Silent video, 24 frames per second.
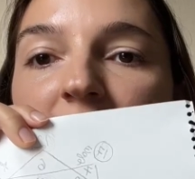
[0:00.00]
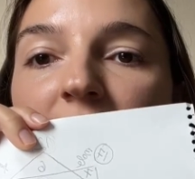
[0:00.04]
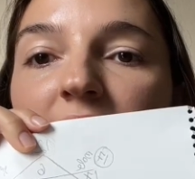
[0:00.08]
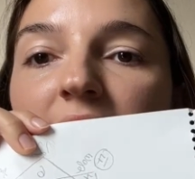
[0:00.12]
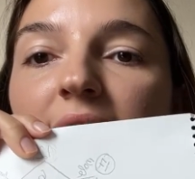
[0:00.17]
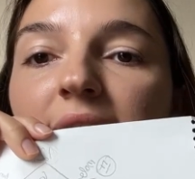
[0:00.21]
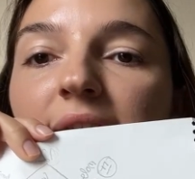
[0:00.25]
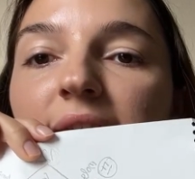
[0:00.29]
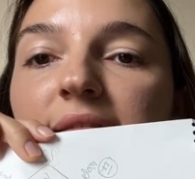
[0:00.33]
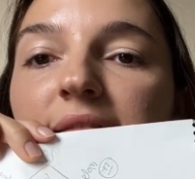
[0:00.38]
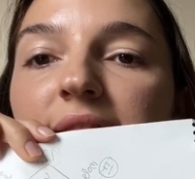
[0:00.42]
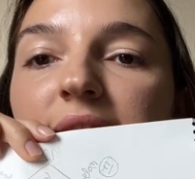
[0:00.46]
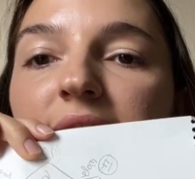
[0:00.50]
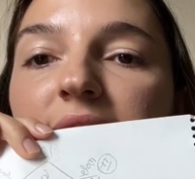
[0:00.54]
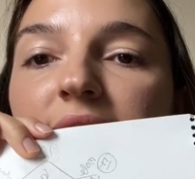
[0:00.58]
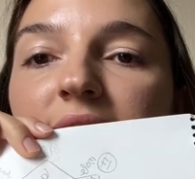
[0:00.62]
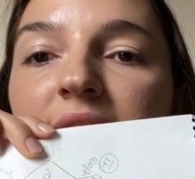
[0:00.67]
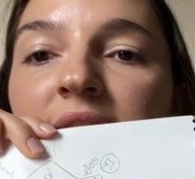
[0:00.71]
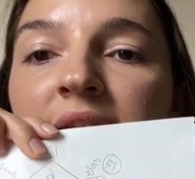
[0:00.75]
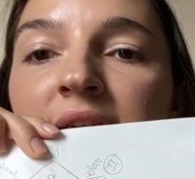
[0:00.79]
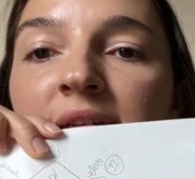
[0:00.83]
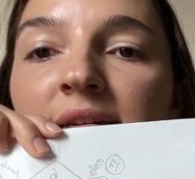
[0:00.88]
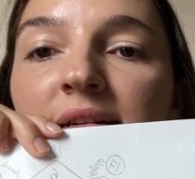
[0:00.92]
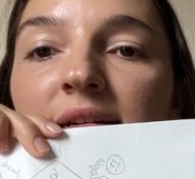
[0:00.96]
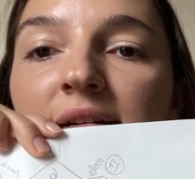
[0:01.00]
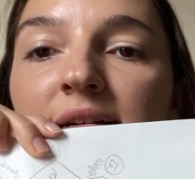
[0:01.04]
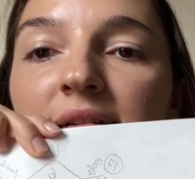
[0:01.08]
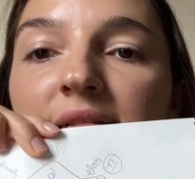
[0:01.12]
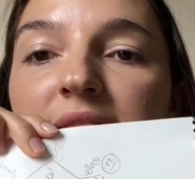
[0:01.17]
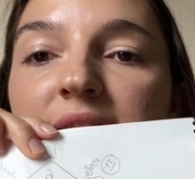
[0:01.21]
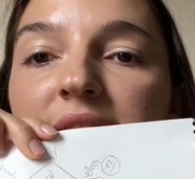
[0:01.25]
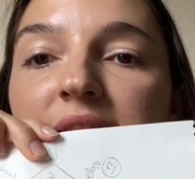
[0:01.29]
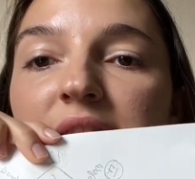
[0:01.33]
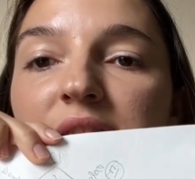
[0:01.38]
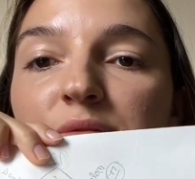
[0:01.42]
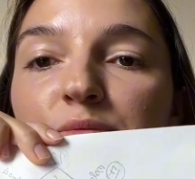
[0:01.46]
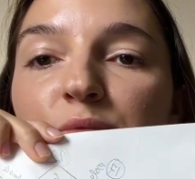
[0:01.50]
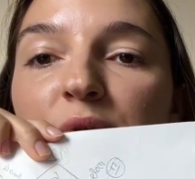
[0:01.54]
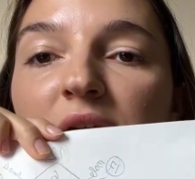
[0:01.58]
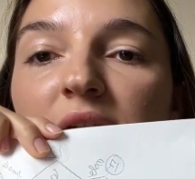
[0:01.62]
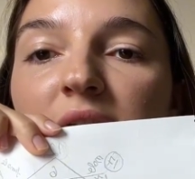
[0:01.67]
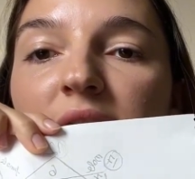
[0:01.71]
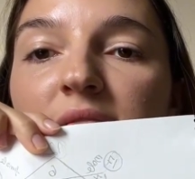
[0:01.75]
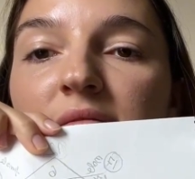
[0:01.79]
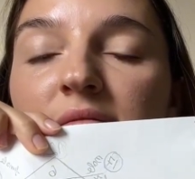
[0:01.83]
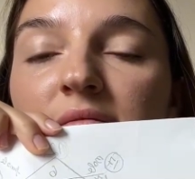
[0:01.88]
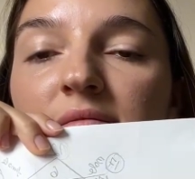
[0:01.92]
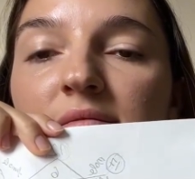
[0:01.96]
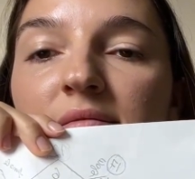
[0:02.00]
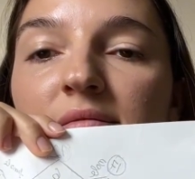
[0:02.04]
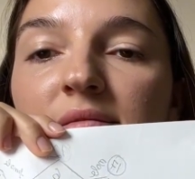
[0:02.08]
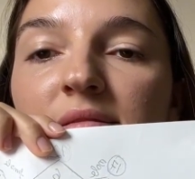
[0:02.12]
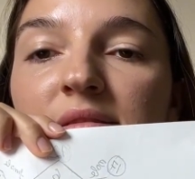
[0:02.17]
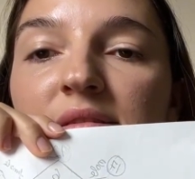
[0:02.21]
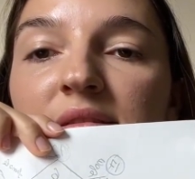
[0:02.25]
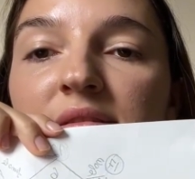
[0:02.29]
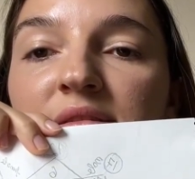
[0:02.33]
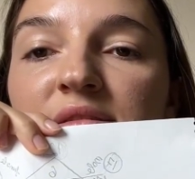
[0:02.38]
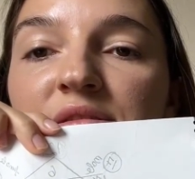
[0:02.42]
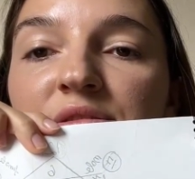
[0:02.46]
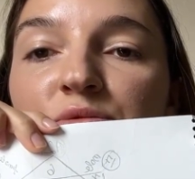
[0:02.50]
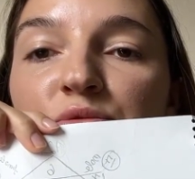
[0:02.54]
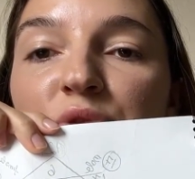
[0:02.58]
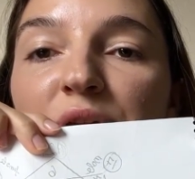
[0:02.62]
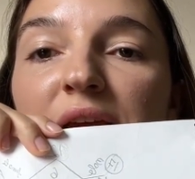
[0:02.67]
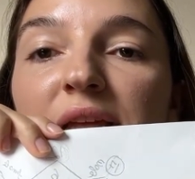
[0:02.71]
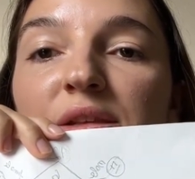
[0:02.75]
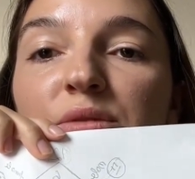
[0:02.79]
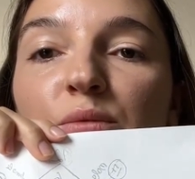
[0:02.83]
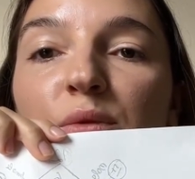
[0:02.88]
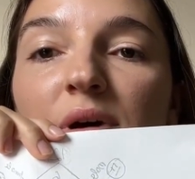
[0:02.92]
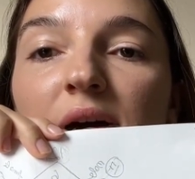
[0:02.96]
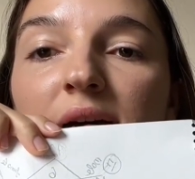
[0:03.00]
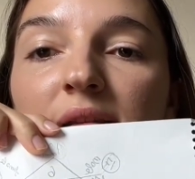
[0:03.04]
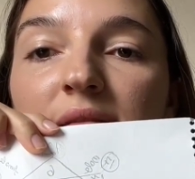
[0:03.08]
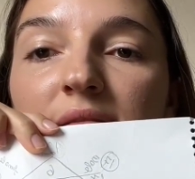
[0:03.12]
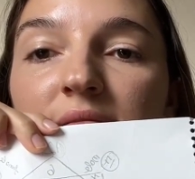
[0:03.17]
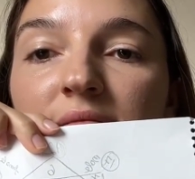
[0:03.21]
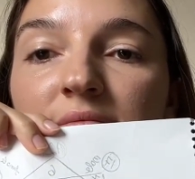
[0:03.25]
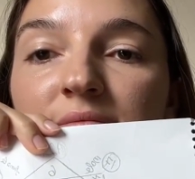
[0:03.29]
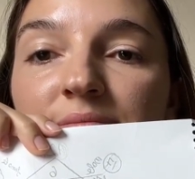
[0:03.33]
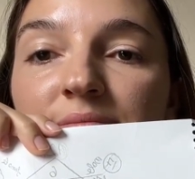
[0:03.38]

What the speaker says: And this one, this red one,